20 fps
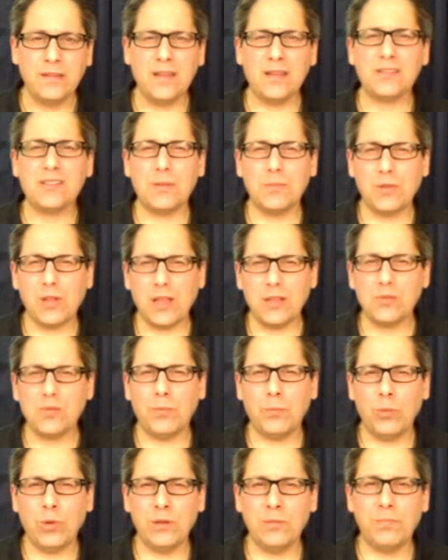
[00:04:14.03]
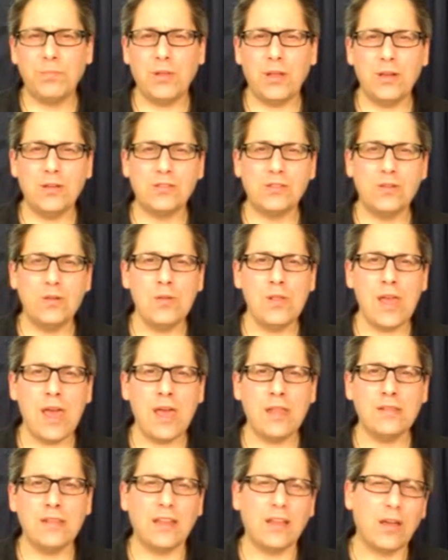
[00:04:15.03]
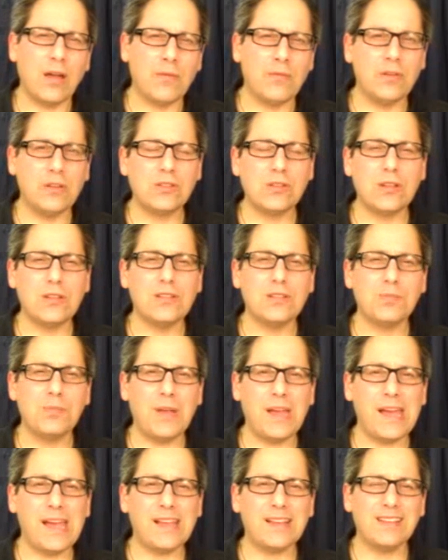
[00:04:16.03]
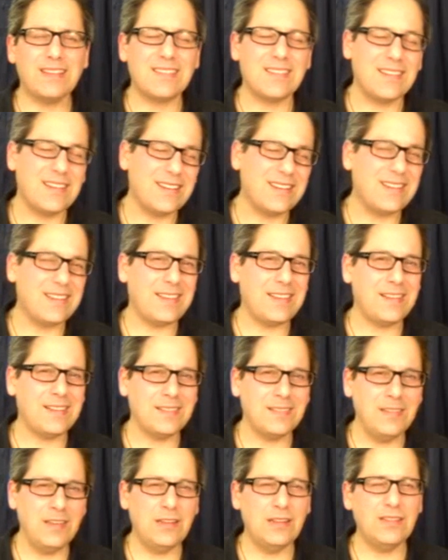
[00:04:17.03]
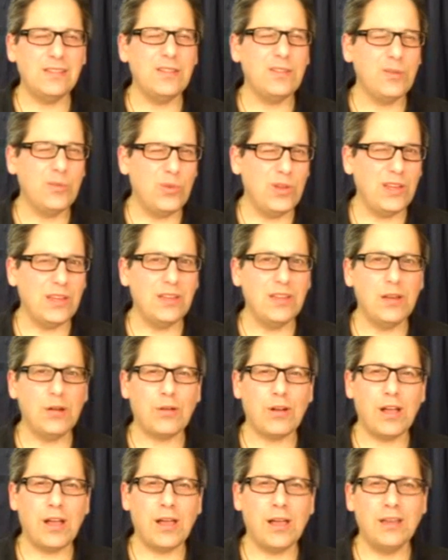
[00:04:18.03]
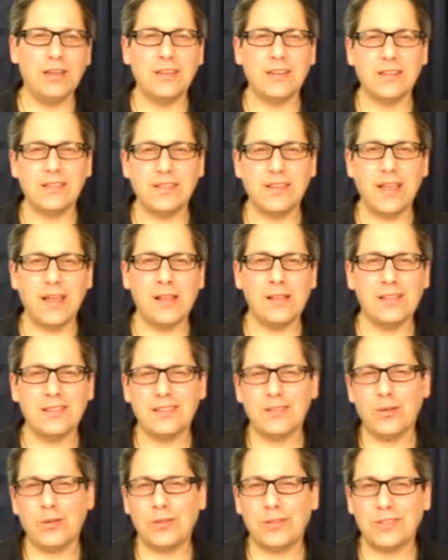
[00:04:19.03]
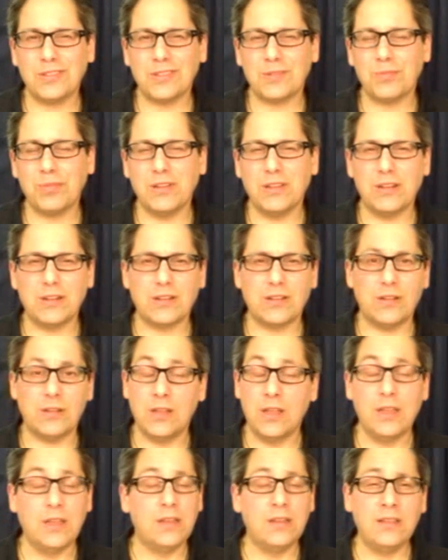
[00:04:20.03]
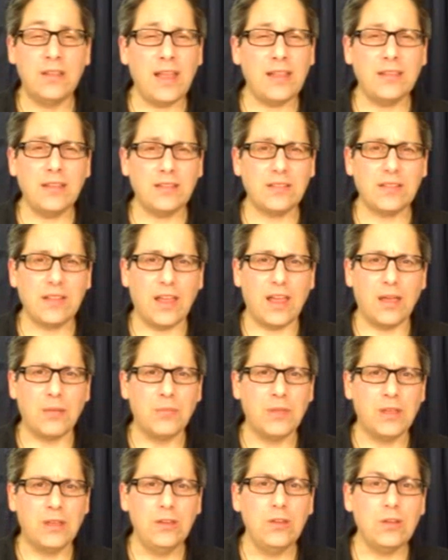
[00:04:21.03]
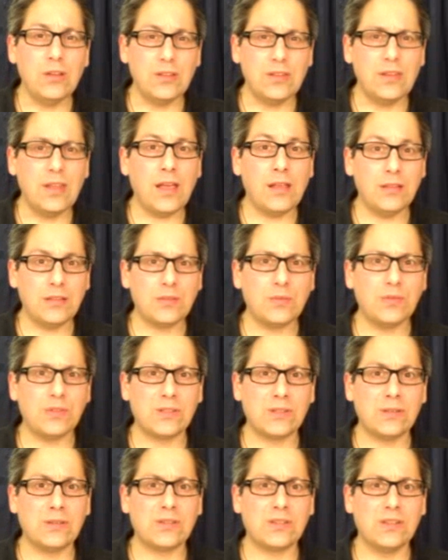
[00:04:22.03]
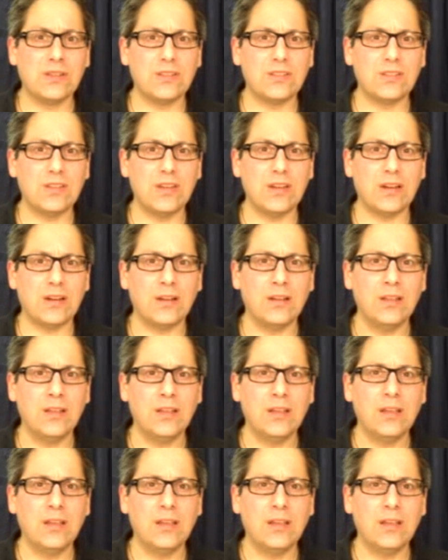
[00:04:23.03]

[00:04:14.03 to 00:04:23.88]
Now, sometimes when players do that and they cover each other's back, it's like, you could see the wink in their eye. You could tell it's all just political. Not this time. You could tell this was sincere.